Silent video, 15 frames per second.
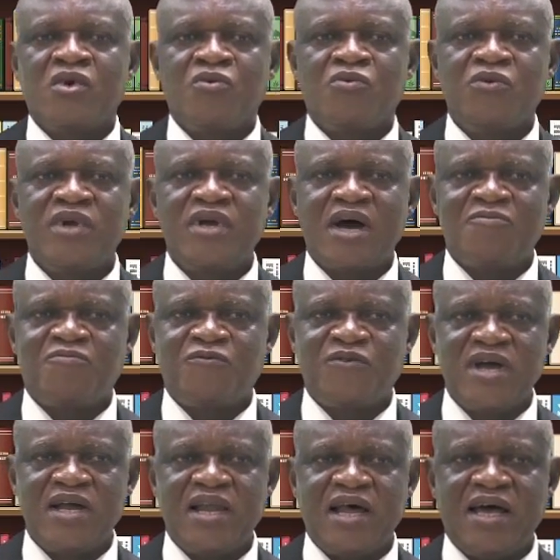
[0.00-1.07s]
We have
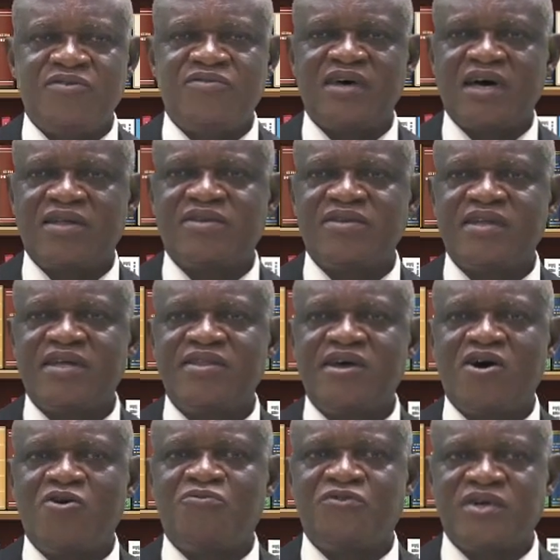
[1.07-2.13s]
realized that in a
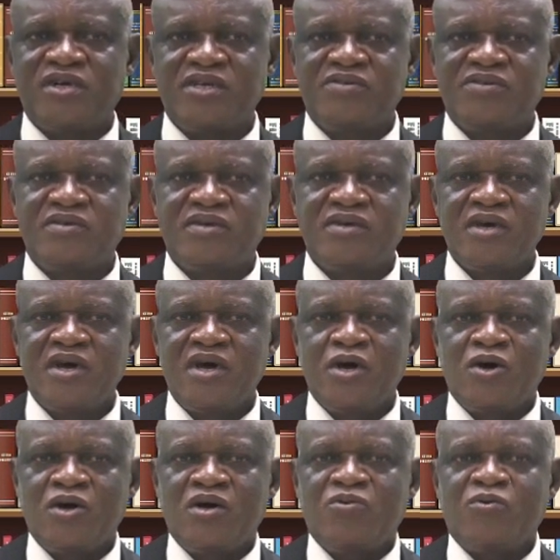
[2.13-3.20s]
noun phrase,
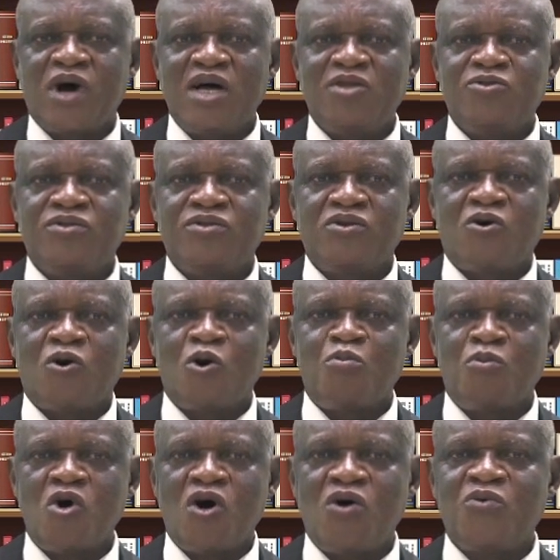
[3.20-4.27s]
one or
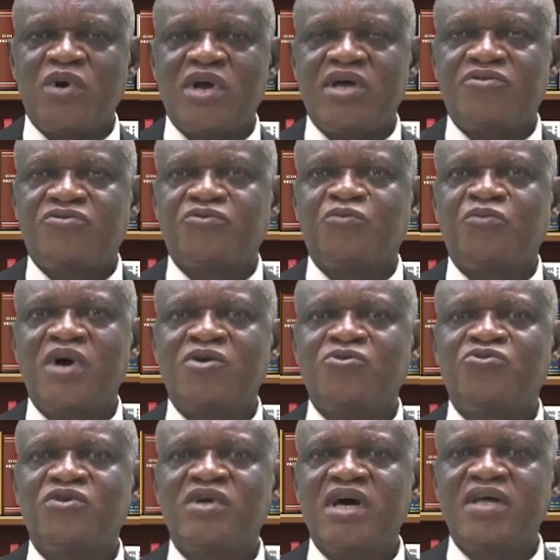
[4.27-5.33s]
more words work
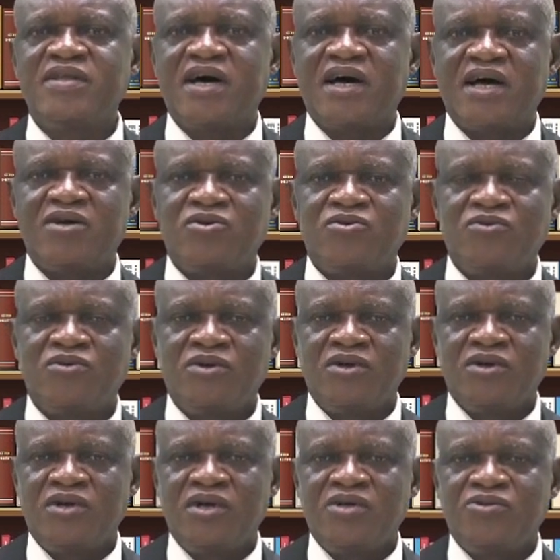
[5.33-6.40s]
together
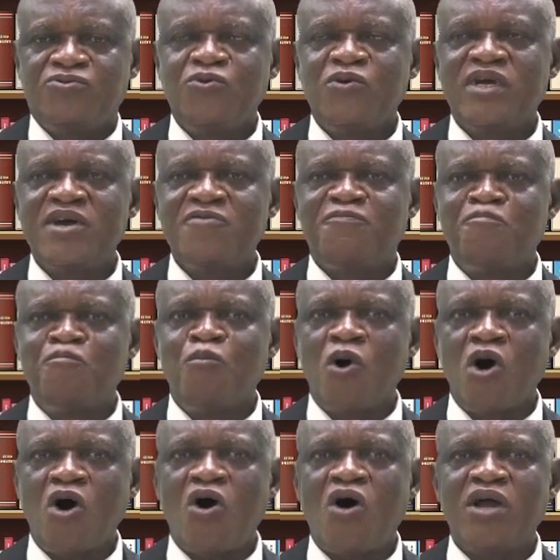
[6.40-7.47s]
to give
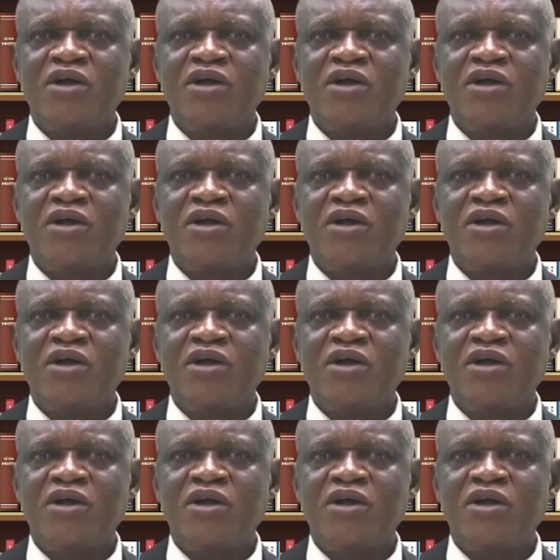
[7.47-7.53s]
more